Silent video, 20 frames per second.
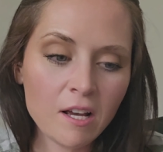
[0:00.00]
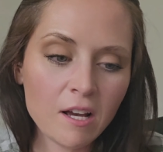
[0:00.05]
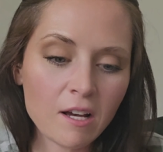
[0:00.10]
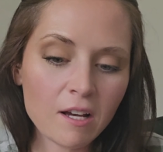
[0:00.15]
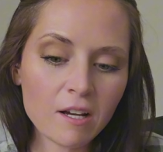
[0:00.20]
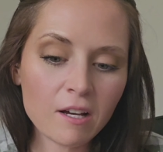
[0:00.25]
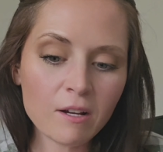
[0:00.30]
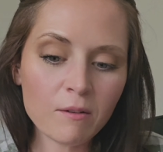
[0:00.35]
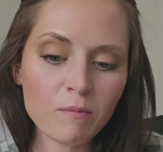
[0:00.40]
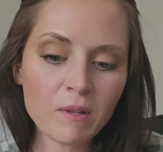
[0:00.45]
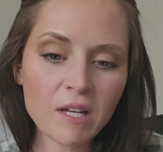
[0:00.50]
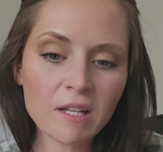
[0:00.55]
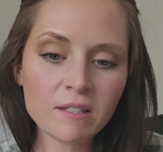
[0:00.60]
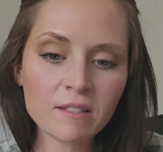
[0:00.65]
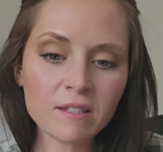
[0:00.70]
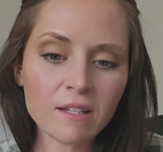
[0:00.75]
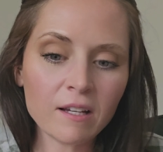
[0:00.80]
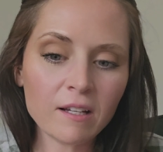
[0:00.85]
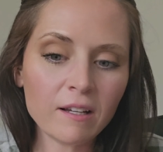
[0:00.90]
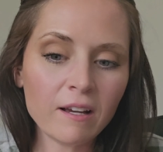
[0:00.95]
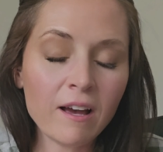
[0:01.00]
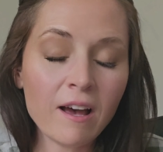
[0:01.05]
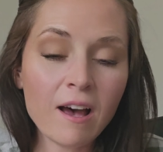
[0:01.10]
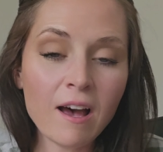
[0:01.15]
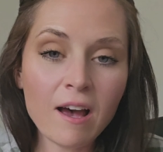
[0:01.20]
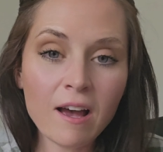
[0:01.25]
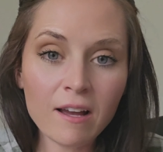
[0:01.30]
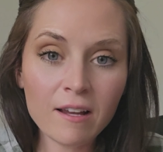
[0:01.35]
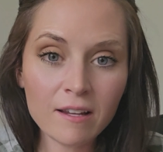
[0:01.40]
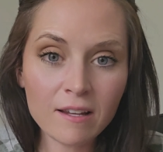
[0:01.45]
That's like
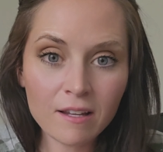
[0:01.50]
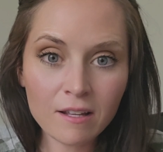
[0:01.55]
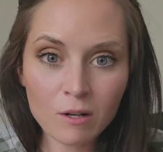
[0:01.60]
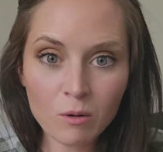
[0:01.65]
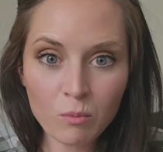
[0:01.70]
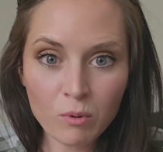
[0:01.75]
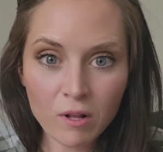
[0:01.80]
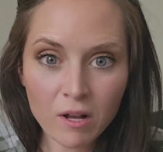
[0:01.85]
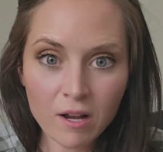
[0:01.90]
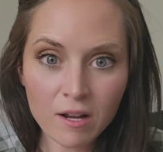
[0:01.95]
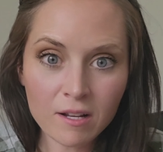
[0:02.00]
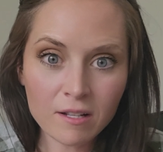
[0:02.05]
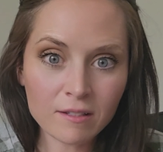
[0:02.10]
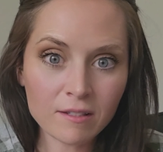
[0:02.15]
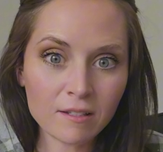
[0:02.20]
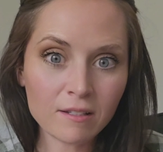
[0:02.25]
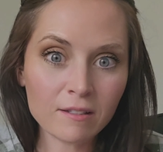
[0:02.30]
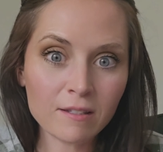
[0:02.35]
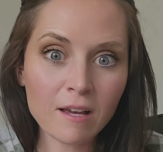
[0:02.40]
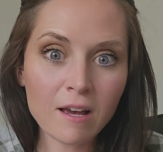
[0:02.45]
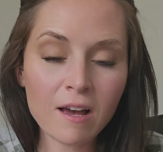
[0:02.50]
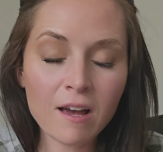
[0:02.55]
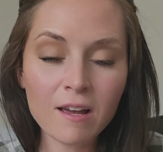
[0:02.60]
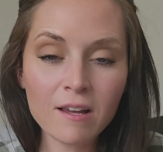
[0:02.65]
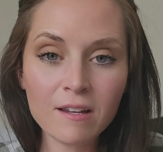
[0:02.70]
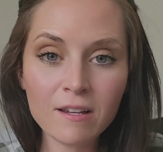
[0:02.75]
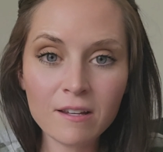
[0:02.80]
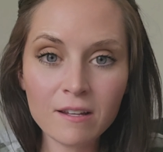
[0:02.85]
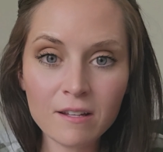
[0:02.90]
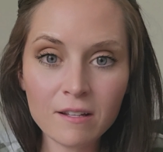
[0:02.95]
high-end appliances,
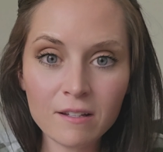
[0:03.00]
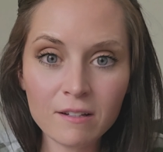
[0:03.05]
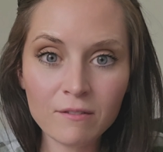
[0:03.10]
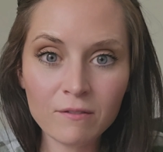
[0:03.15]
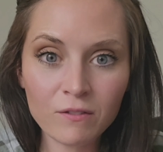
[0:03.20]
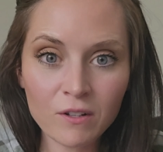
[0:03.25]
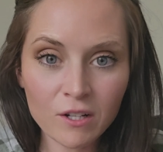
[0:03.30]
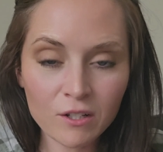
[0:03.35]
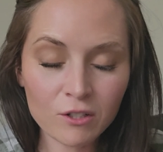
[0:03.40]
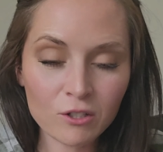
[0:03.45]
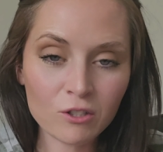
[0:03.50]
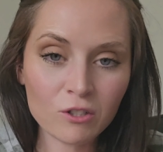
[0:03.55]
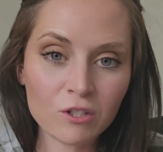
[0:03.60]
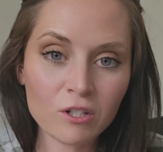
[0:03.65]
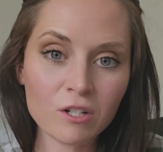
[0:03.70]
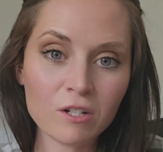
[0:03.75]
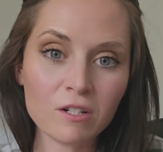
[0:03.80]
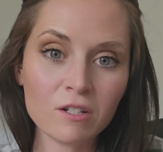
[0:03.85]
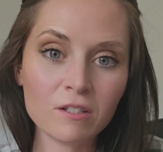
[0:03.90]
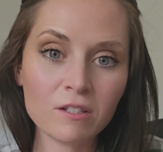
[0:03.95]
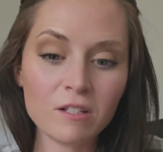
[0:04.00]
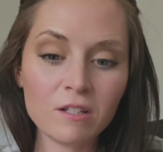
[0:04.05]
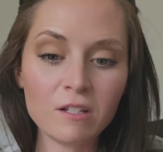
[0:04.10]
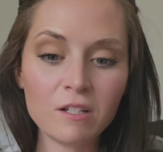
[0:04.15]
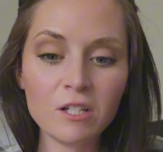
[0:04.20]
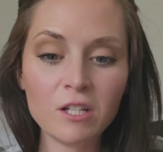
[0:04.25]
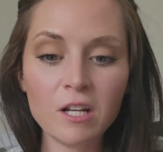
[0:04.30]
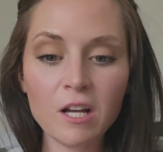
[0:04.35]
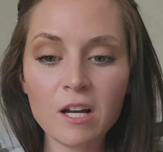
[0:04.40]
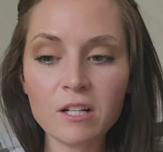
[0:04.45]
high-end fixtures, and
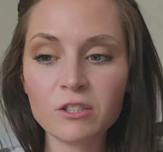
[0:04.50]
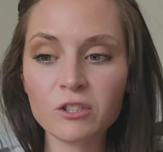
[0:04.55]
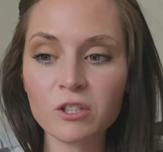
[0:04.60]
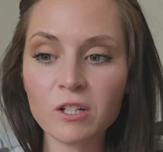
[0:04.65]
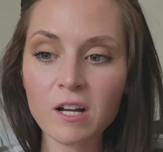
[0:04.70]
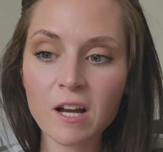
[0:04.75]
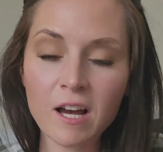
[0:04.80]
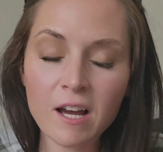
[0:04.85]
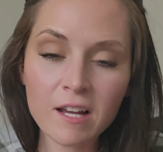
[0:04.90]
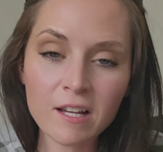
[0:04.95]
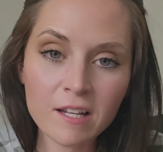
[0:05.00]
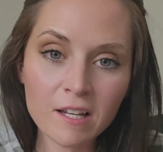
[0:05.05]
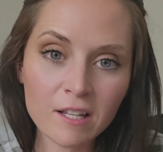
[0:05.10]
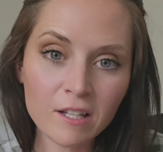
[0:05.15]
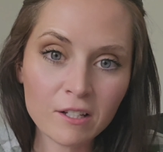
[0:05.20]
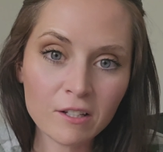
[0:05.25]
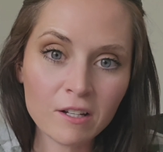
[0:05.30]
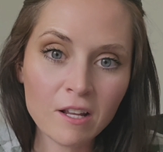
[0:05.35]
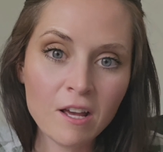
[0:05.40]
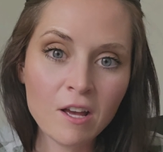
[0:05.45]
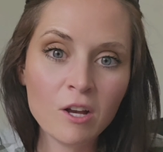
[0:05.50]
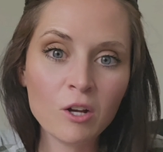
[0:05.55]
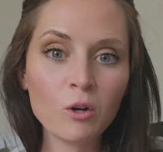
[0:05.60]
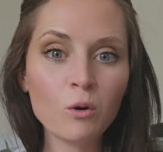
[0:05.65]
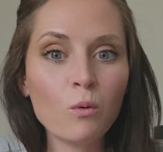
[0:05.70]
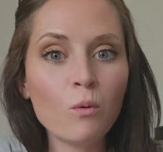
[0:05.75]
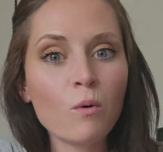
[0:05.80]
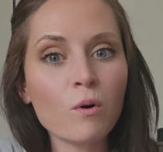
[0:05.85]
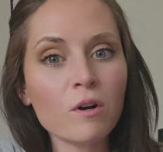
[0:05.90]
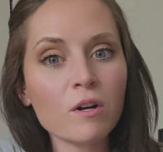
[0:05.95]
then you got your high-end
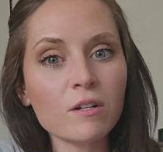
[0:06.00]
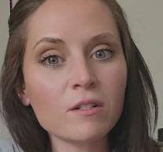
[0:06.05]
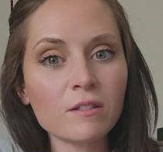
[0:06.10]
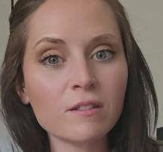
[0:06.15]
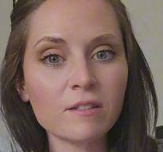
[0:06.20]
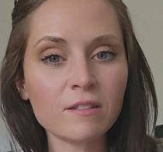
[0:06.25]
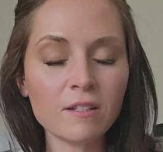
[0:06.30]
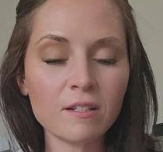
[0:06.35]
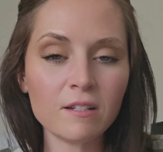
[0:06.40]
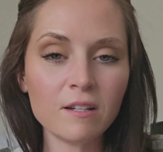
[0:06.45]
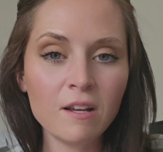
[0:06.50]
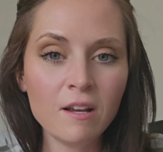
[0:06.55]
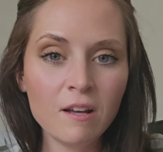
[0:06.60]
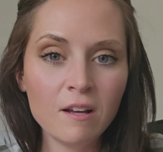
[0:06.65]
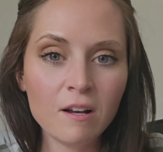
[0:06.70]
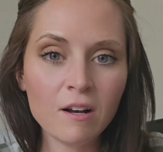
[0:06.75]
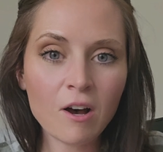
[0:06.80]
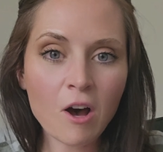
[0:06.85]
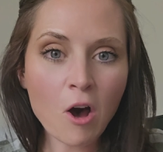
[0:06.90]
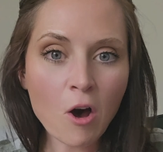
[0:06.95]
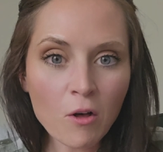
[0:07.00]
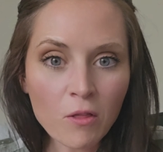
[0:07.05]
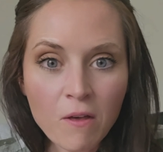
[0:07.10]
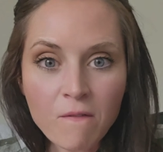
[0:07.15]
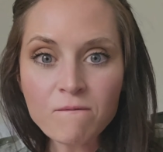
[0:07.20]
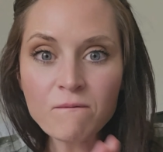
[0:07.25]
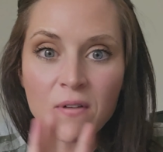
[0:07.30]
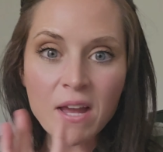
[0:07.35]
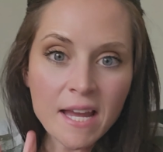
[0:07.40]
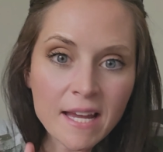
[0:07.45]
quartz and all
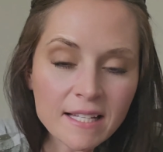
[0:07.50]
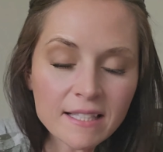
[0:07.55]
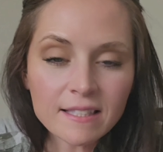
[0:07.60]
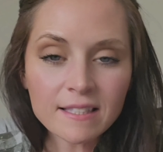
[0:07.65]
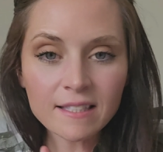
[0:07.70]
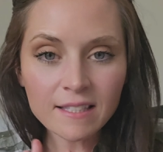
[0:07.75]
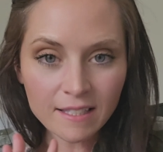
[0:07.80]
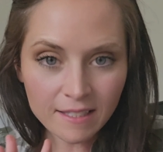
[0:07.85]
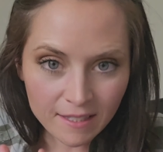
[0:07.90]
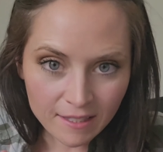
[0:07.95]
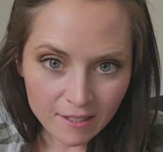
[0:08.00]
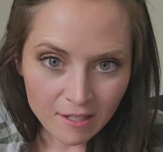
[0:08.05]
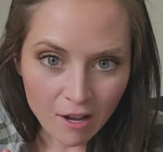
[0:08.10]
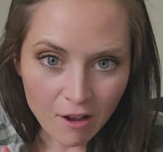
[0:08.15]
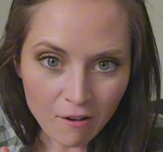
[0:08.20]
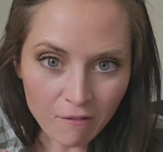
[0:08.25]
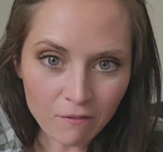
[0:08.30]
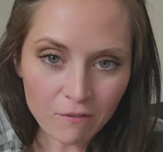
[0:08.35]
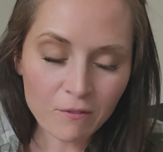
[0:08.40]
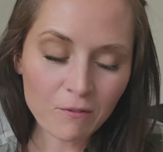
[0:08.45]
the fancy stuff